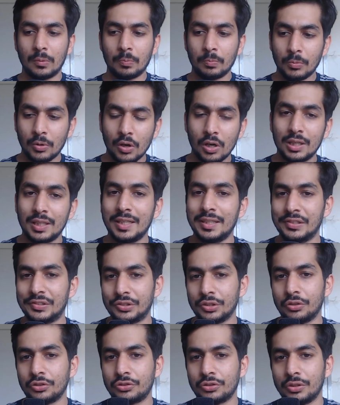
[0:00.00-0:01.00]
early
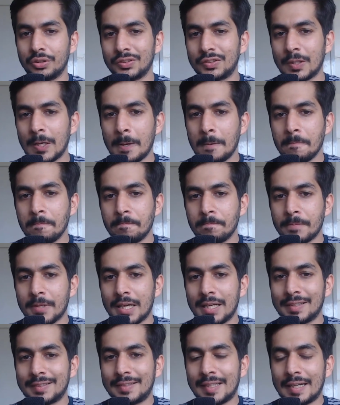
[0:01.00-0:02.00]
researchers,
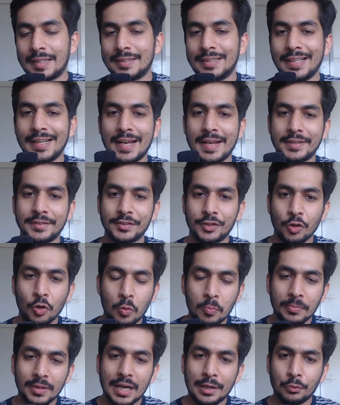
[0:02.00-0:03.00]
is that they
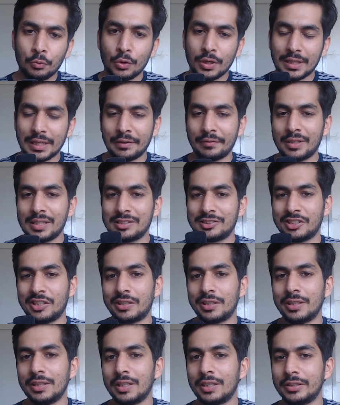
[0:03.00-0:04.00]
assume that whatever is
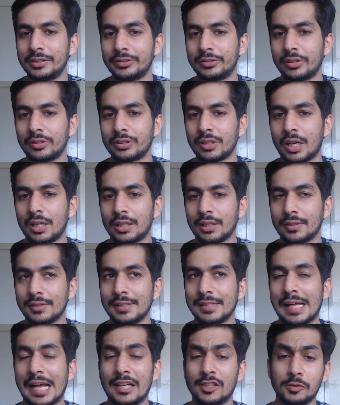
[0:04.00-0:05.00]
written in a research
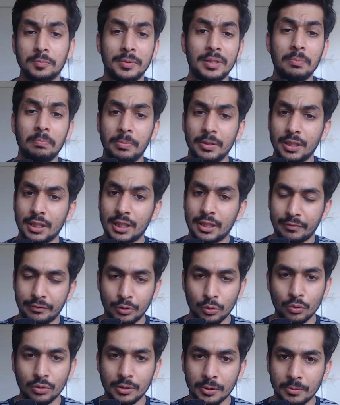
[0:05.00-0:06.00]
article has been peer
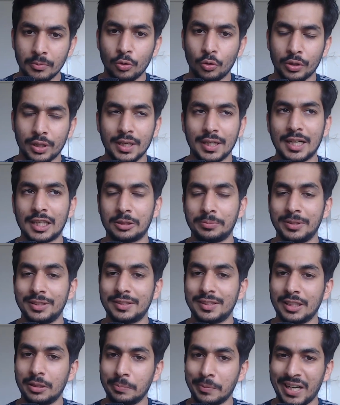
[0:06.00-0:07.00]
reviewed. Okay, it has been
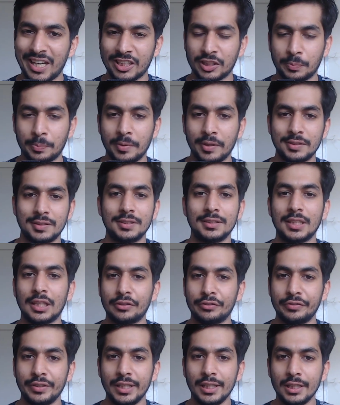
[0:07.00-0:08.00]
seen by experts in
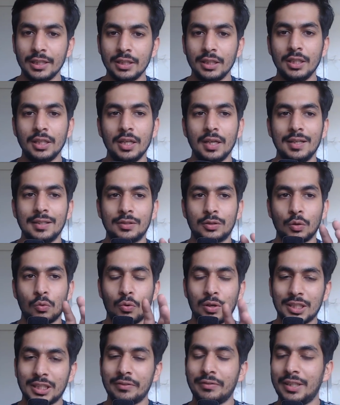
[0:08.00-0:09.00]
that field. So
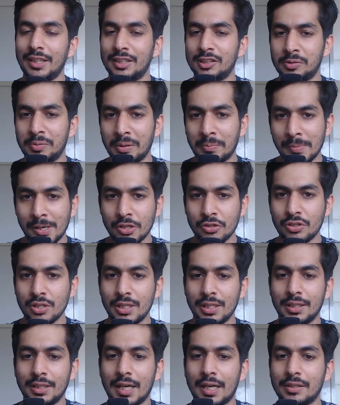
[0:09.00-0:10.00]
whatever is being
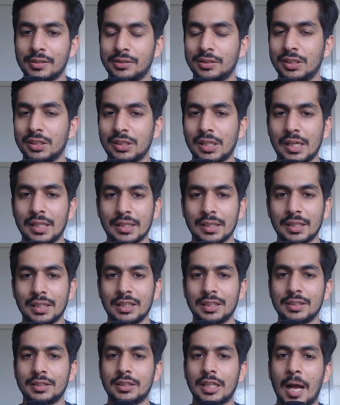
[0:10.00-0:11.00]
mentioned in that research article
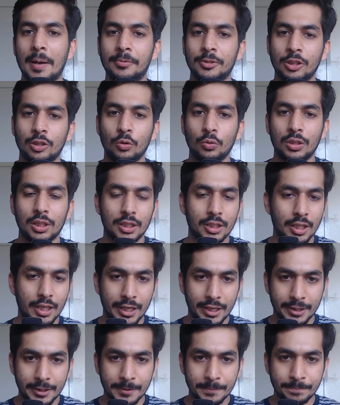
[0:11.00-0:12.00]
is absolutely
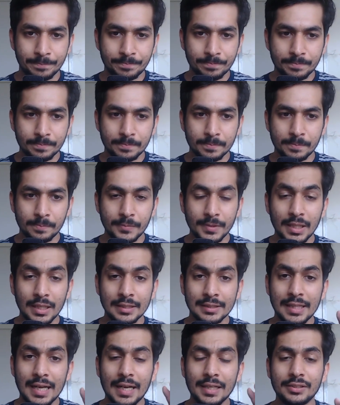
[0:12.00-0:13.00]
correct.
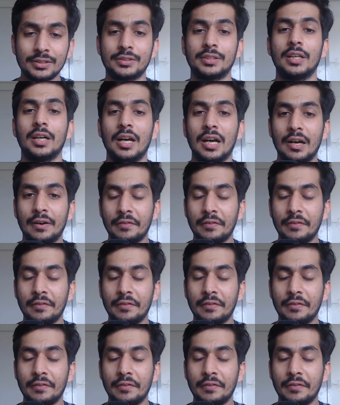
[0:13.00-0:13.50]
That's a